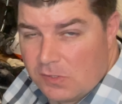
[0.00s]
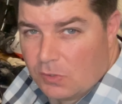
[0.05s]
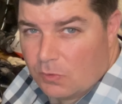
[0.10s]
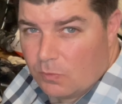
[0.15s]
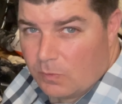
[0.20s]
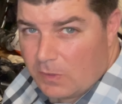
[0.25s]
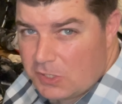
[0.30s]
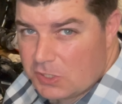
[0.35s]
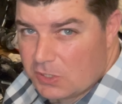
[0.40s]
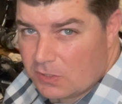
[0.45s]

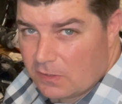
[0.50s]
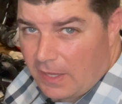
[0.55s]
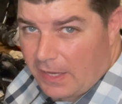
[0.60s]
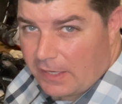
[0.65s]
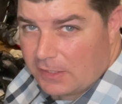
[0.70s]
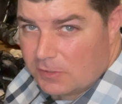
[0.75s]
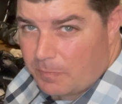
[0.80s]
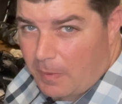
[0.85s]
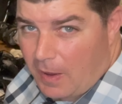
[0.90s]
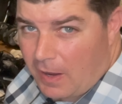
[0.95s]
original
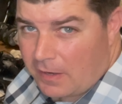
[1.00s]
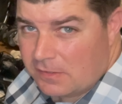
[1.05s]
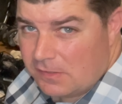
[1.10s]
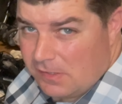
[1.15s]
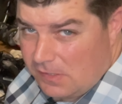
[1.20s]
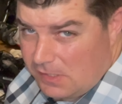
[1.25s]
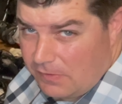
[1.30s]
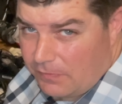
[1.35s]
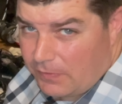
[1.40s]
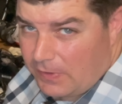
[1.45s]
Xbox
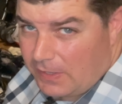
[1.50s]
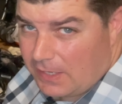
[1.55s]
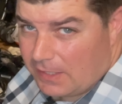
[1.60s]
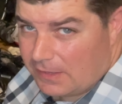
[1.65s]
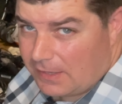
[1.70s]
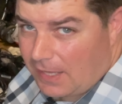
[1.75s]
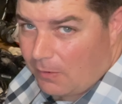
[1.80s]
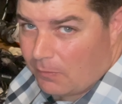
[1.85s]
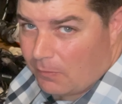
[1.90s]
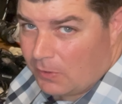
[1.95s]
and see if we can
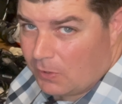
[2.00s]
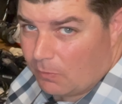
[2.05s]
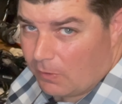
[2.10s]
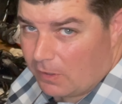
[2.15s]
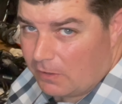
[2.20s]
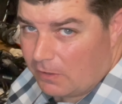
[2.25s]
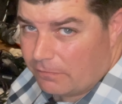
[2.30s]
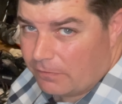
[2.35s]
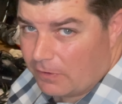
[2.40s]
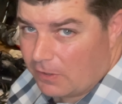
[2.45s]
get that one to
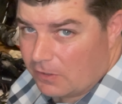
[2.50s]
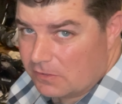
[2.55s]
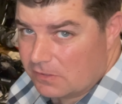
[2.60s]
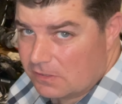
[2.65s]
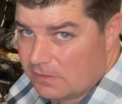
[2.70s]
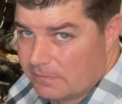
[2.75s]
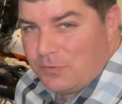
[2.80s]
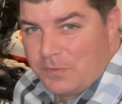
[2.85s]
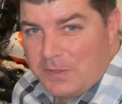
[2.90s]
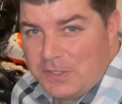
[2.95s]
work first. It
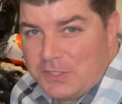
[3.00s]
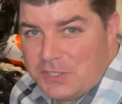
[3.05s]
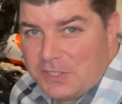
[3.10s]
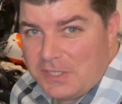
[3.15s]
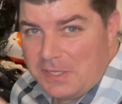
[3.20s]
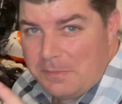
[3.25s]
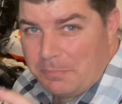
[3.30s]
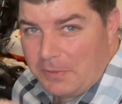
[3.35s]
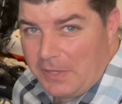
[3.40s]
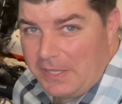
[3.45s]
was
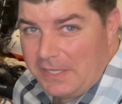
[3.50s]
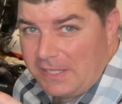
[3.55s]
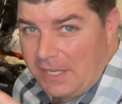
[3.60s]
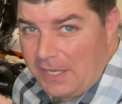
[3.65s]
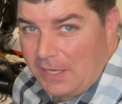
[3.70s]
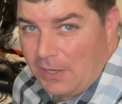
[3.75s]
originally blinking